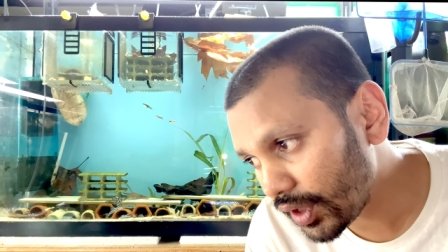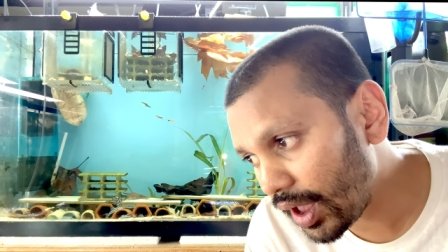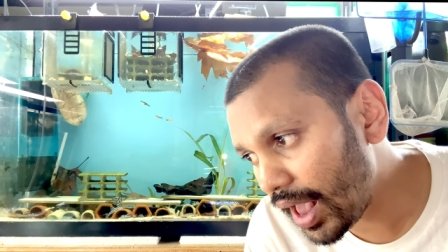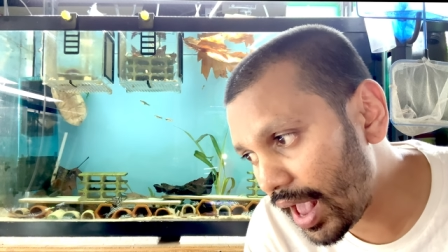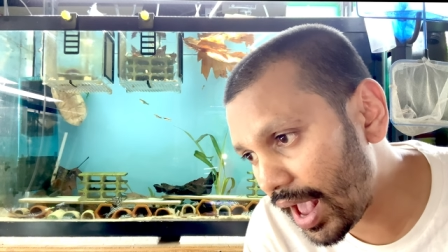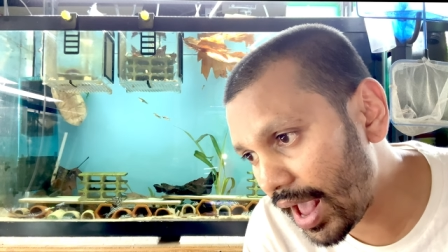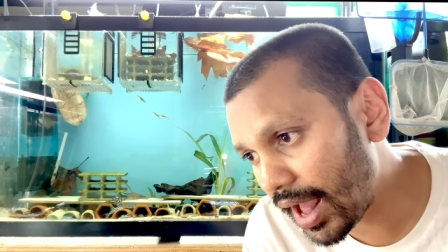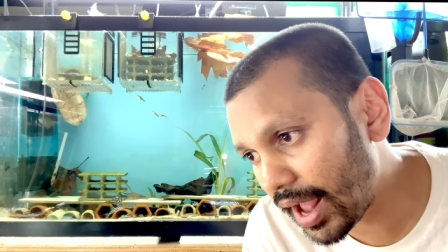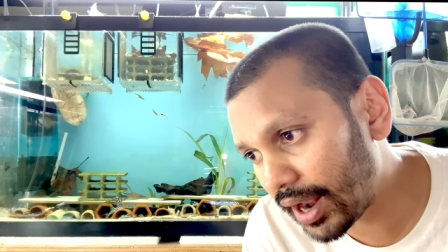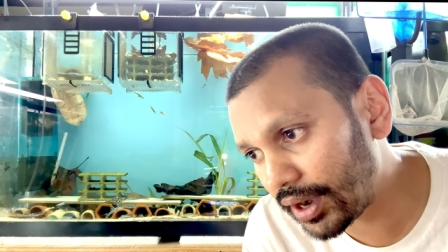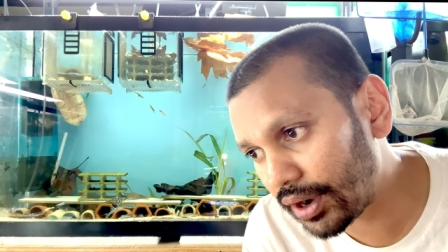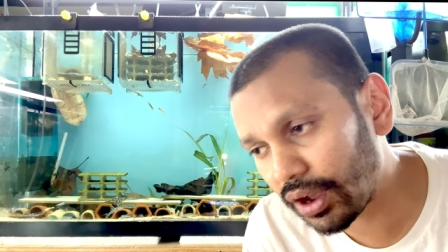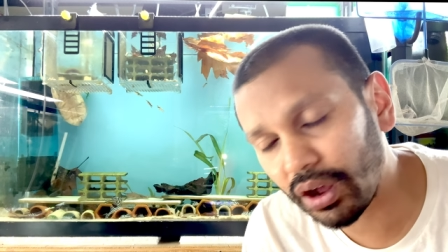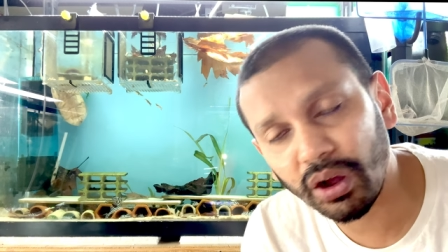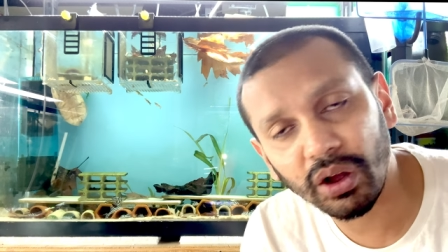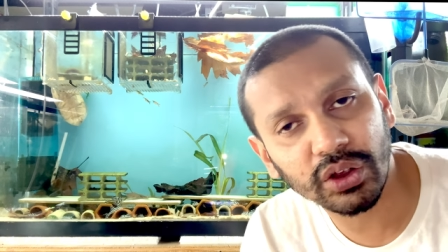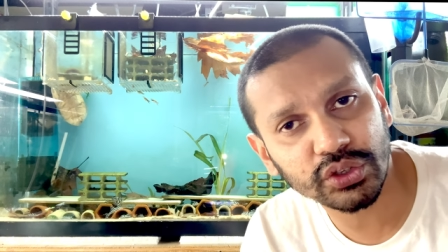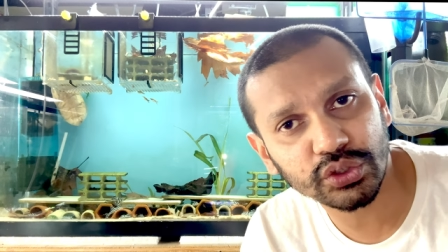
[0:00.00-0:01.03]
and
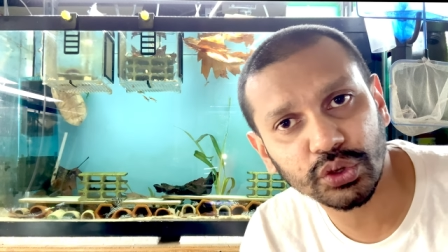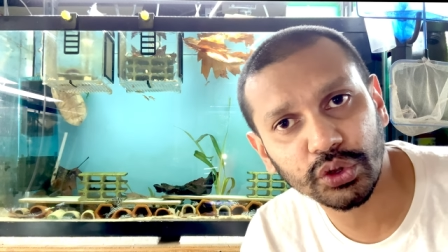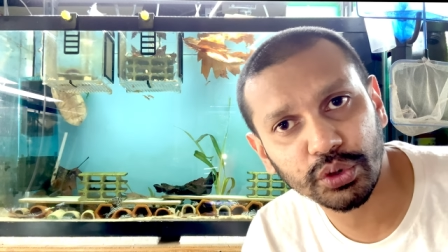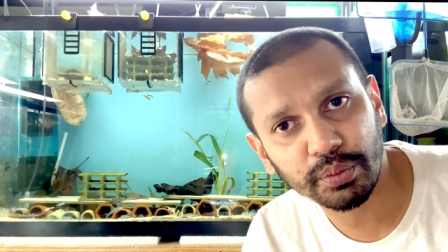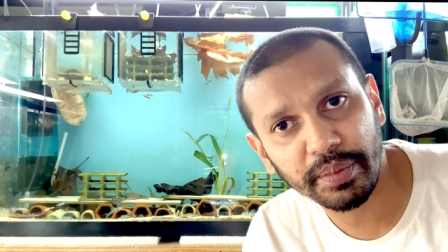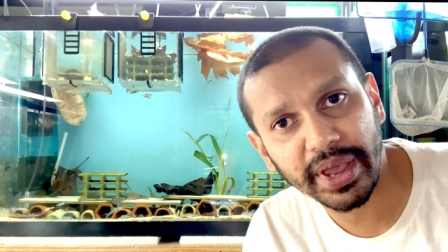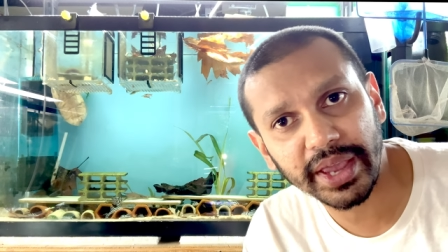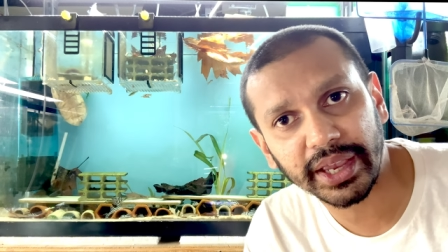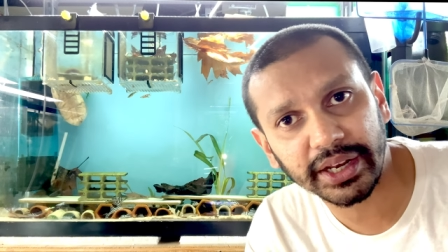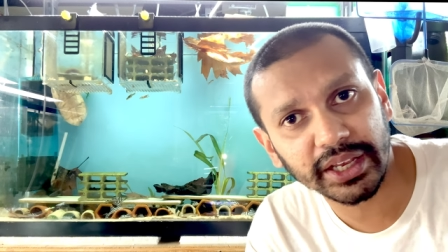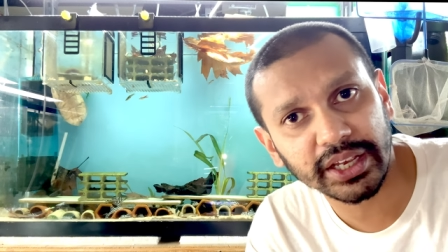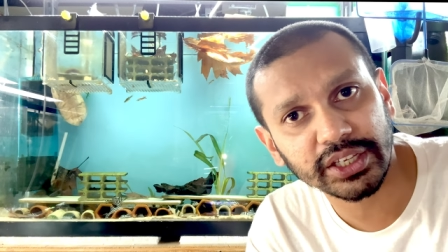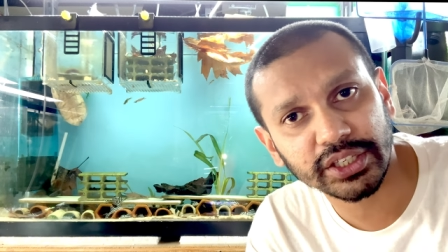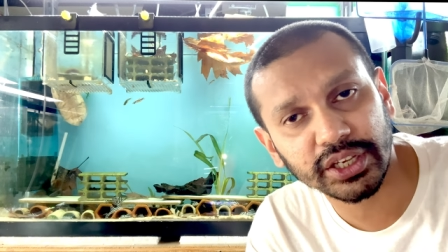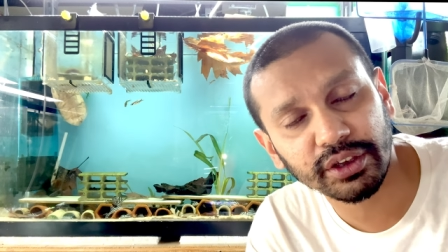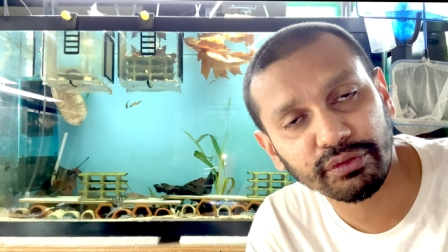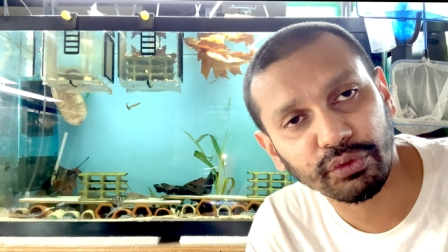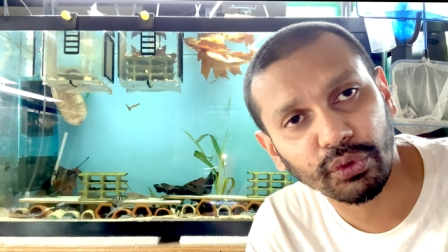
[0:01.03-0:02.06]
uh, also to make it
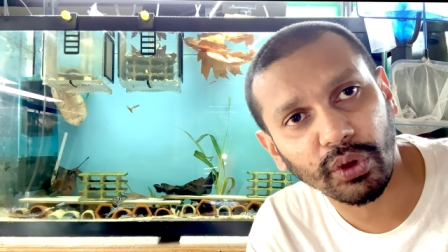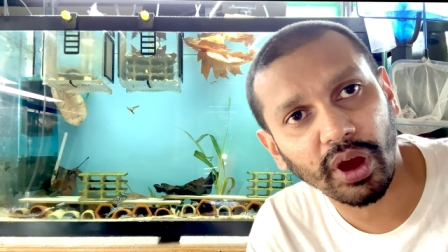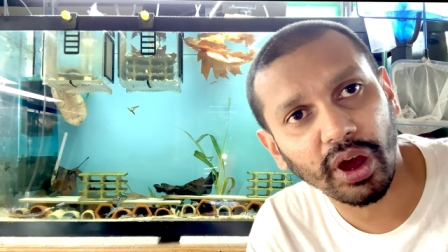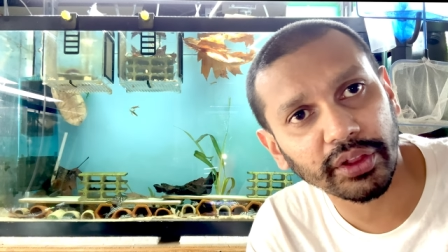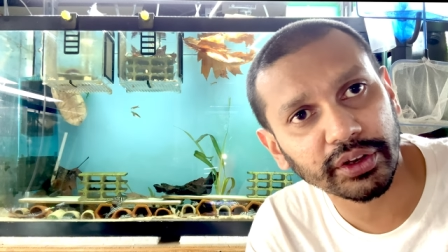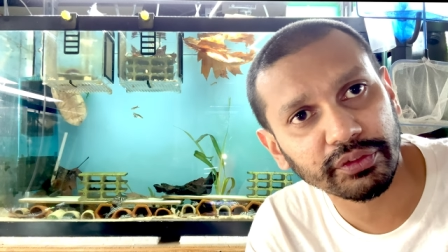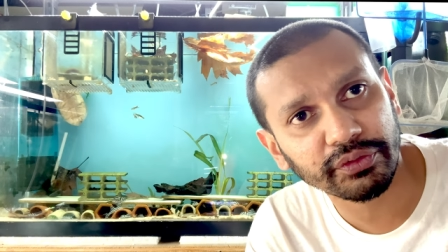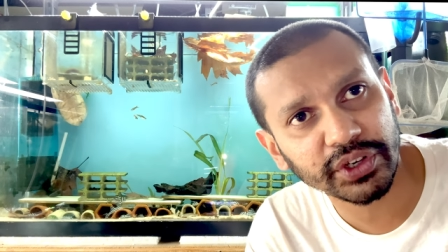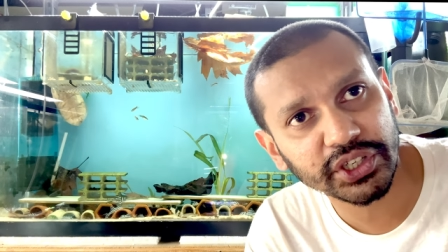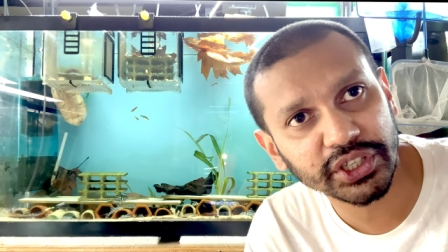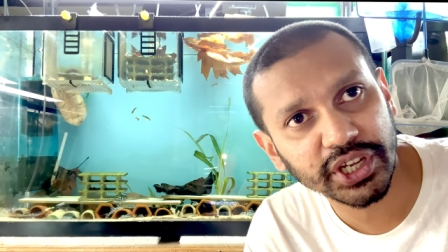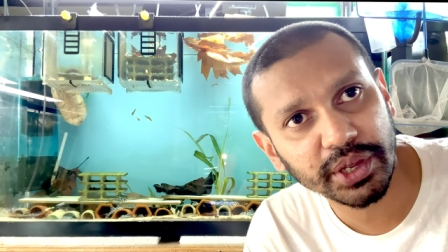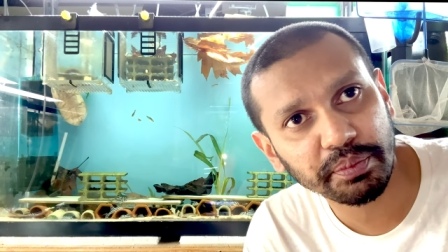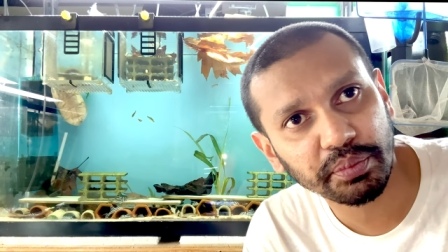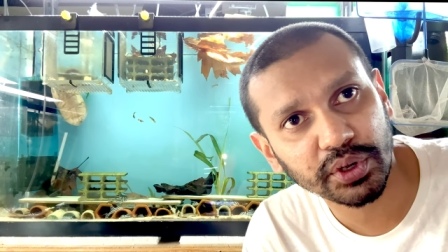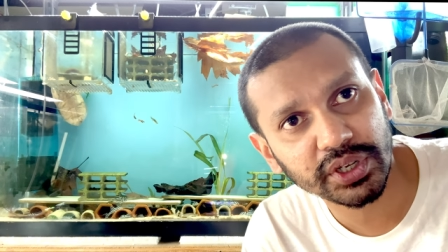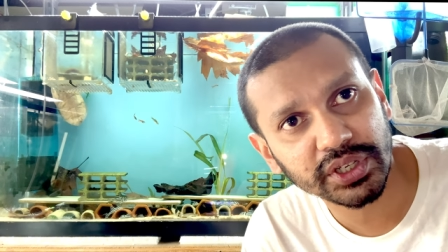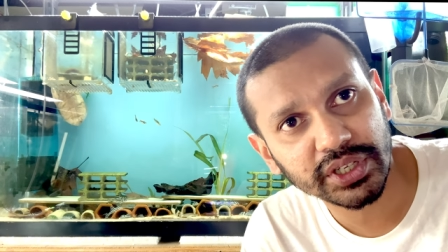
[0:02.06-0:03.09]
easier for other fish
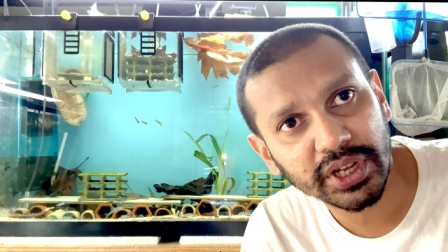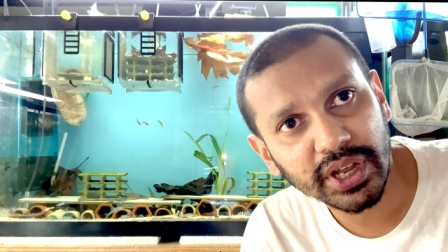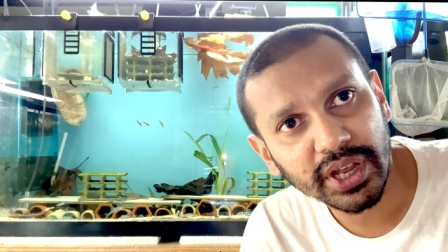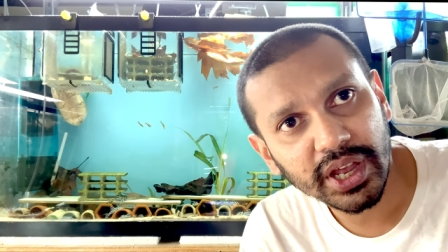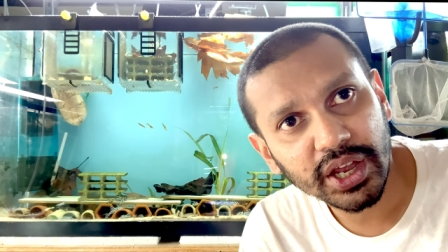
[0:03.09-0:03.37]
keepers